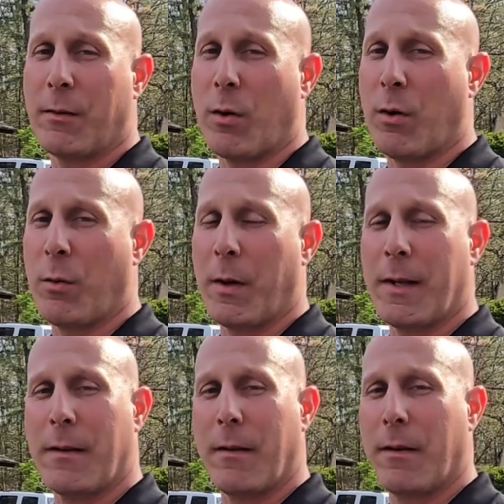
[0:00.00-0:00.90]
all the way
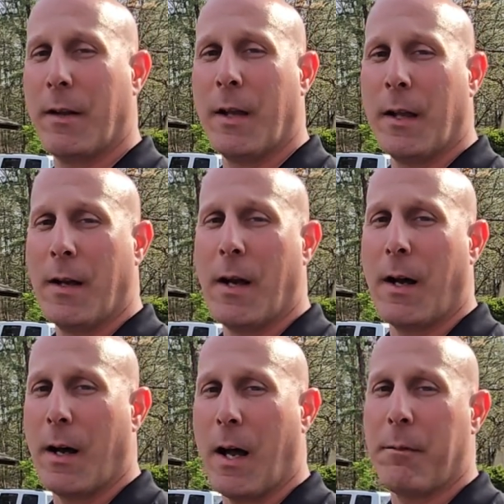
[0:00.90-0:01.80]
into the
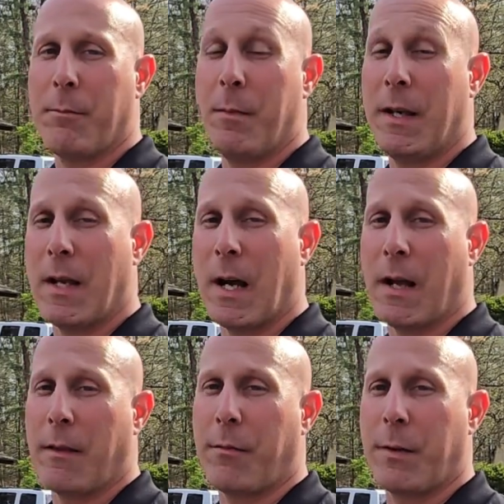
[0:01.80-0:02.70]
mid to
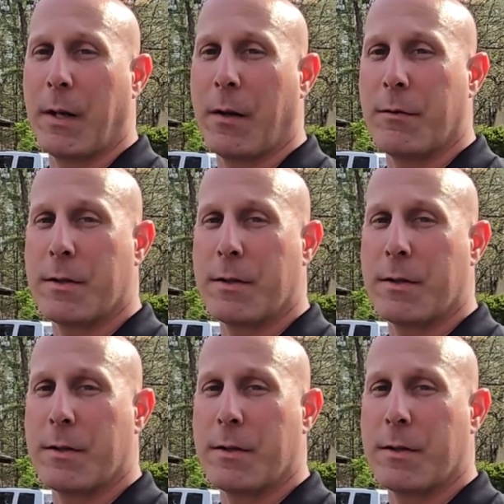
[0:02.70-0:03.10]
high 300s.